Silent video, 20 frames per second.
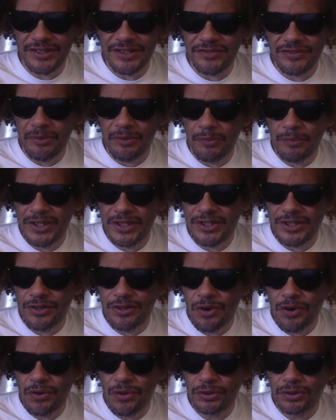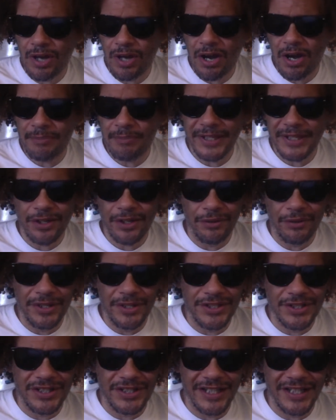from which no law may
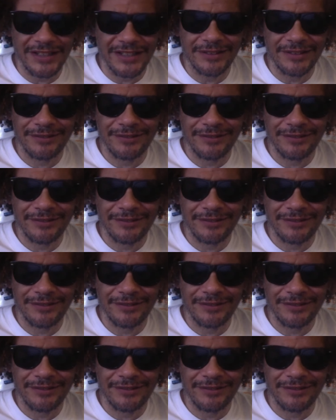originate.